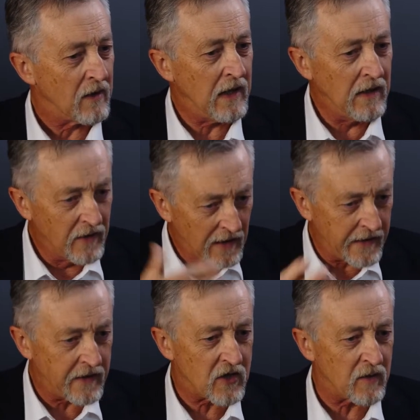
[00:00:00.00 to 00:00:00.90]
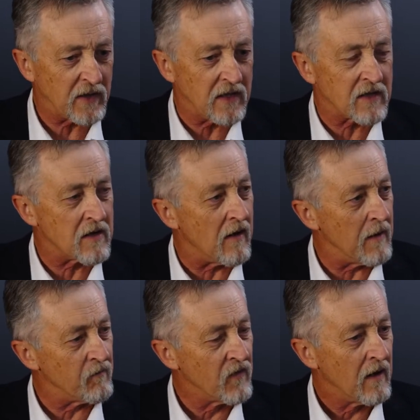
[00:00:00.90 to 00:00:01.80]
in the leadership at this
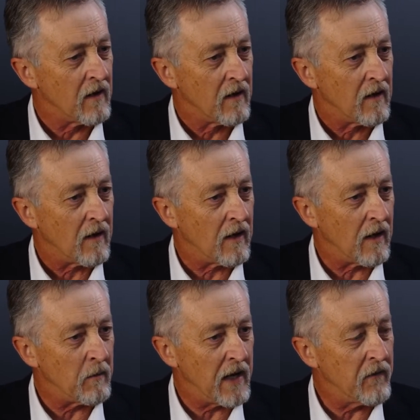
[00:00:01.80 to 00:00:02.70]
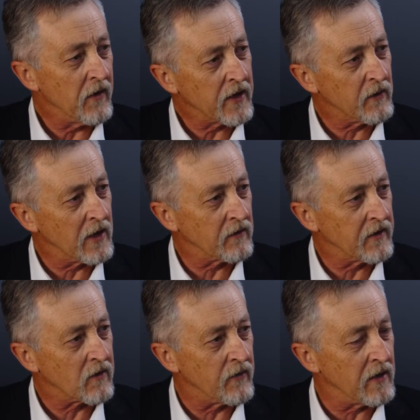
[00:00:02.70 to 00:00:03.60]
time, um, at a very
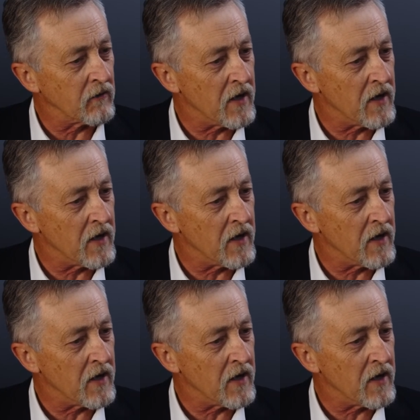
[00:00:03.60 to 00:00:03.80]
crit- critical